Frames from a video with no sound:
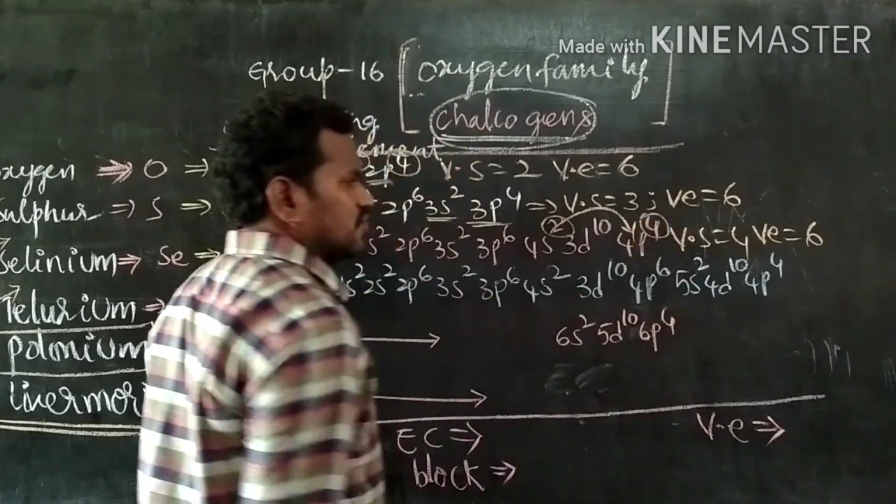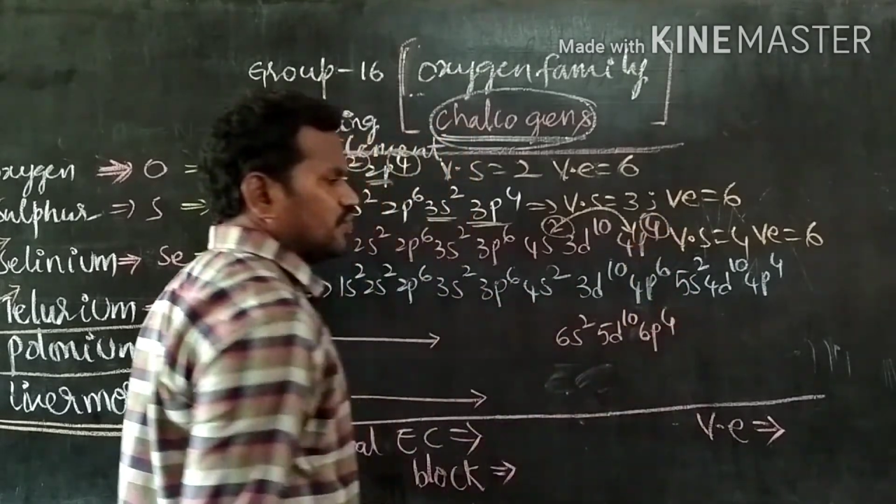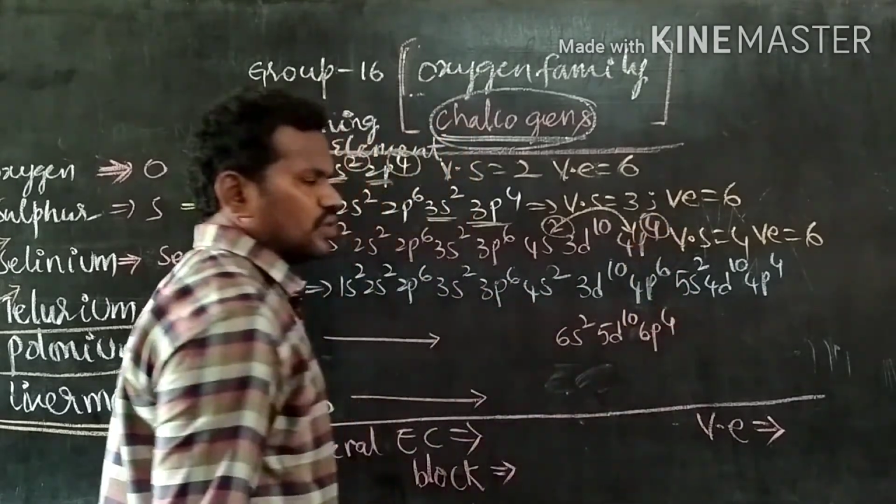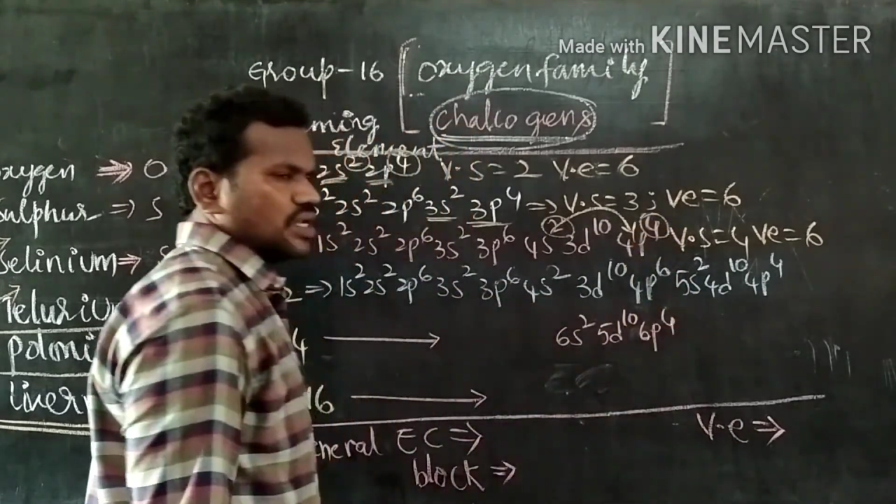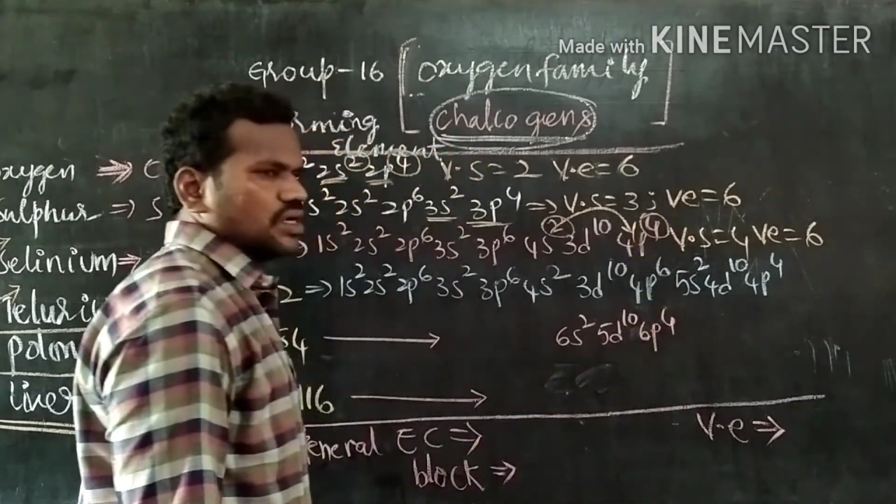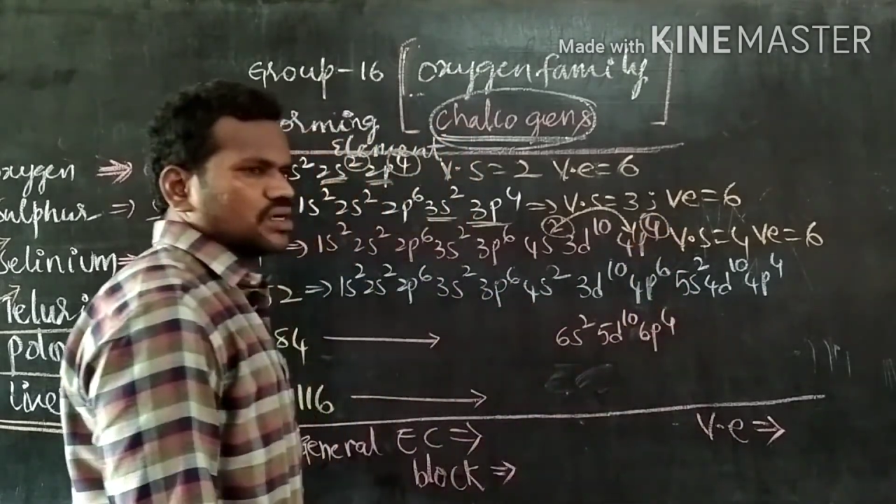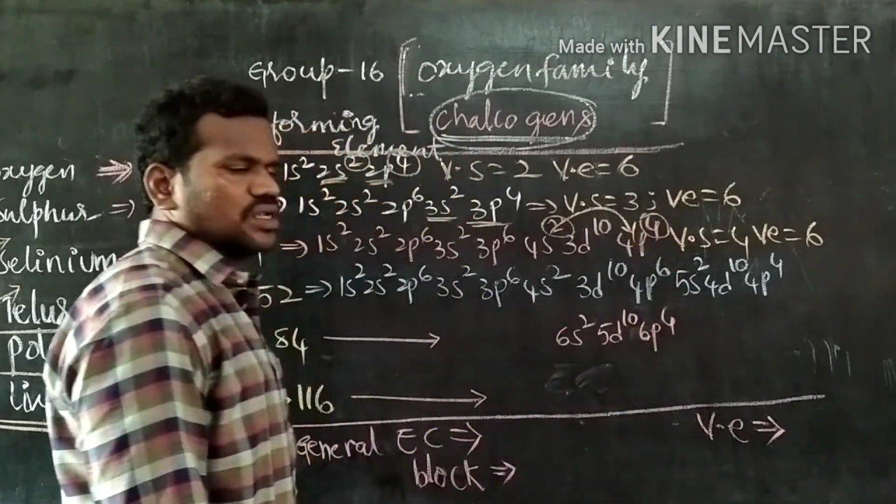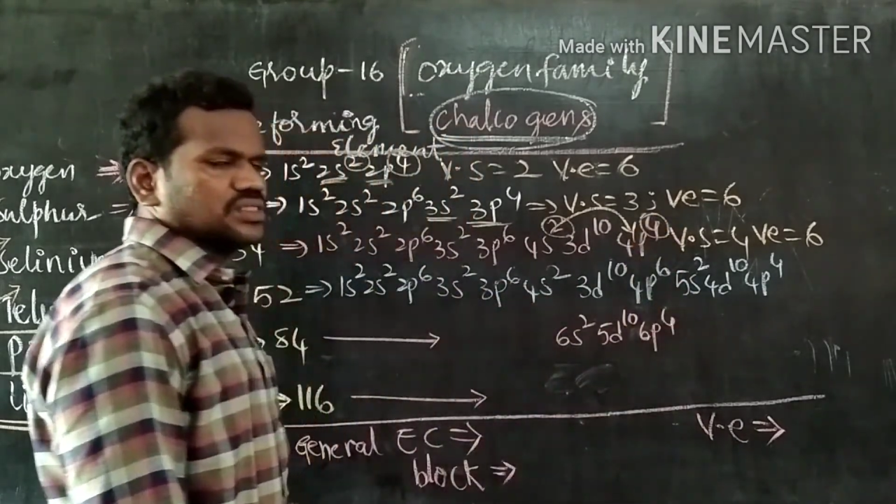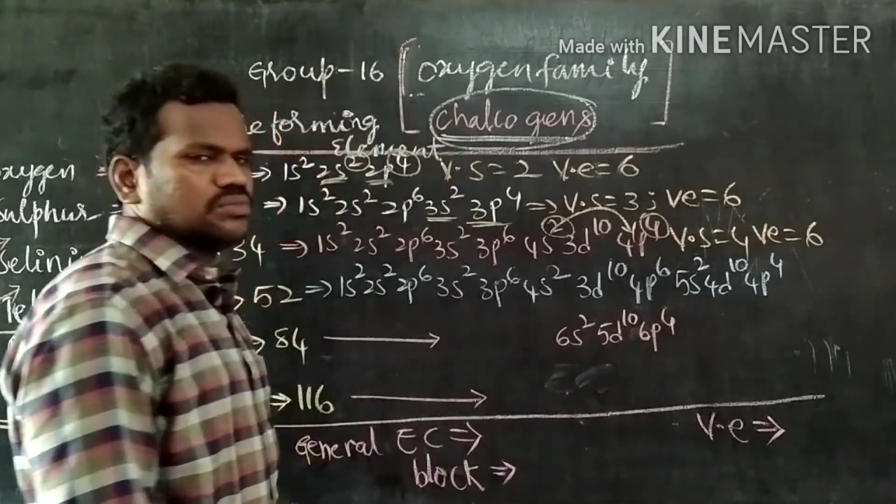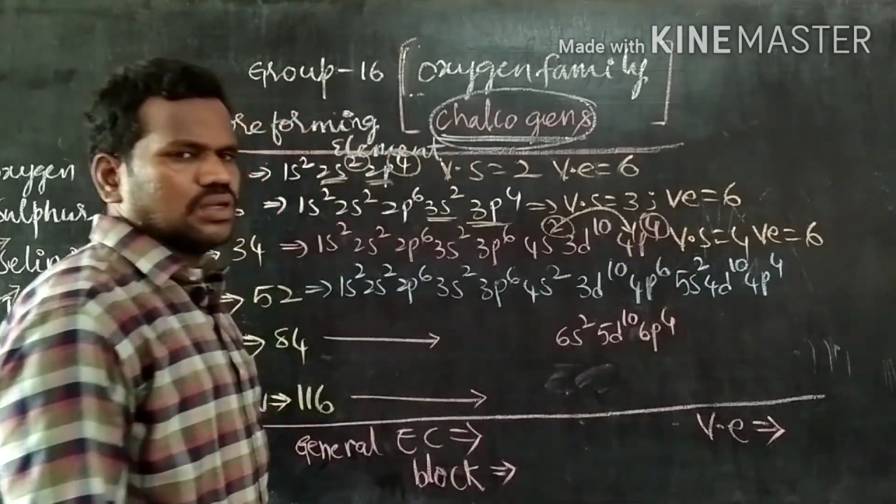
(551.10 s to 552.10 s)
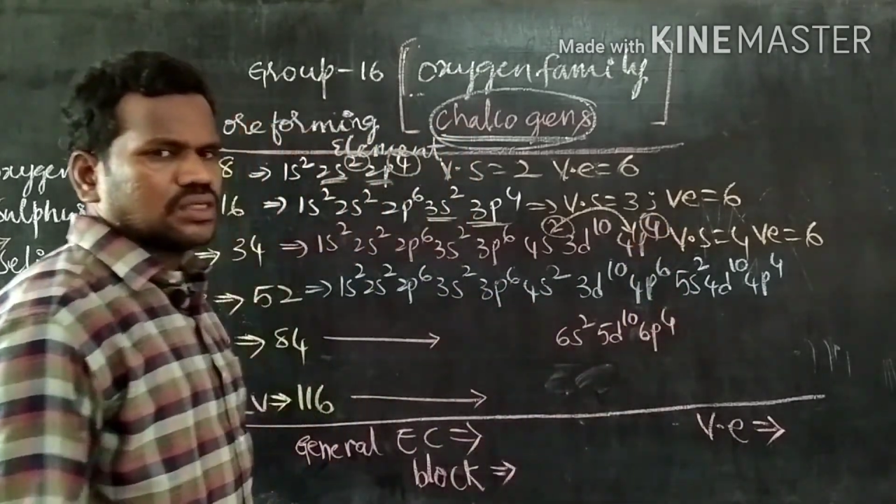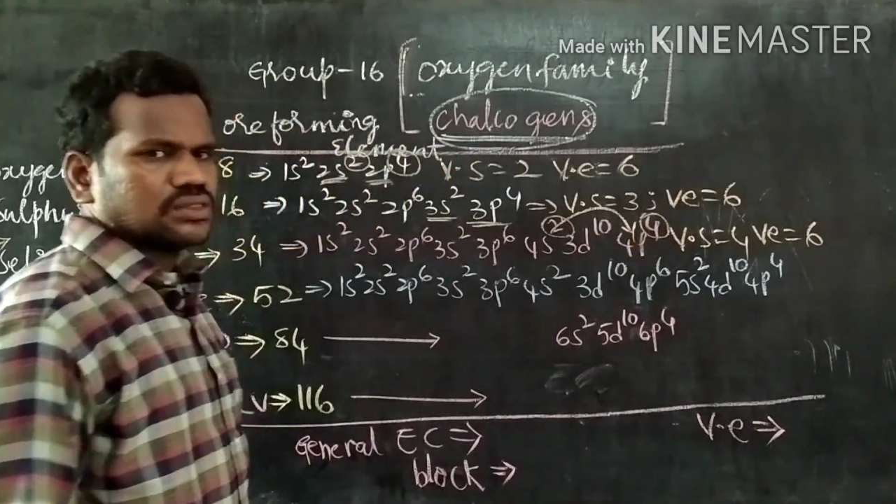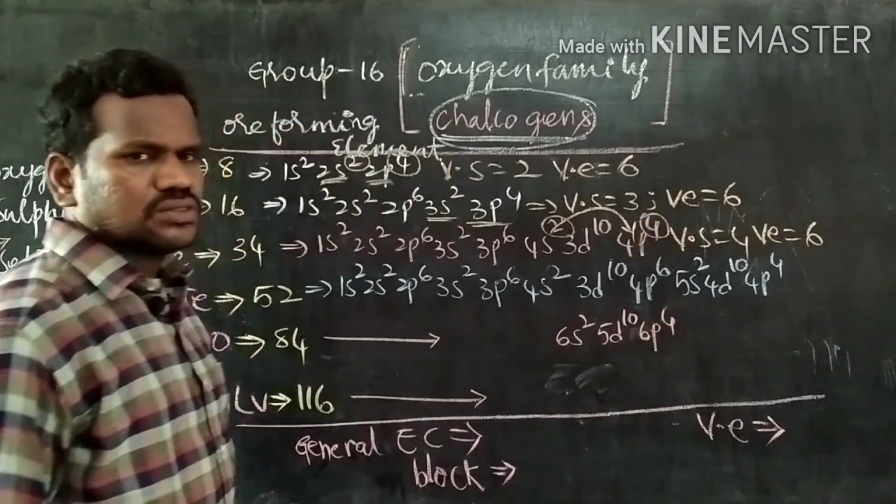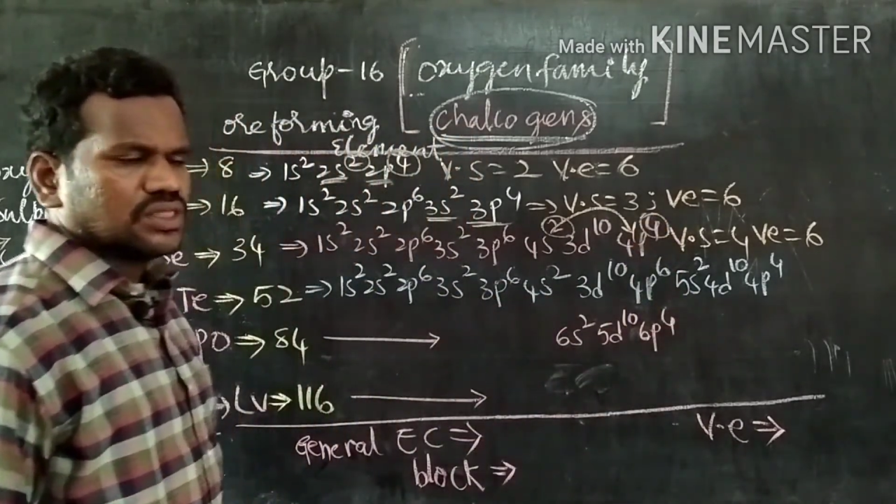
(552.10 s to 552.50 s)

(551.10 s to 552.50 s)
4 electrons belongs to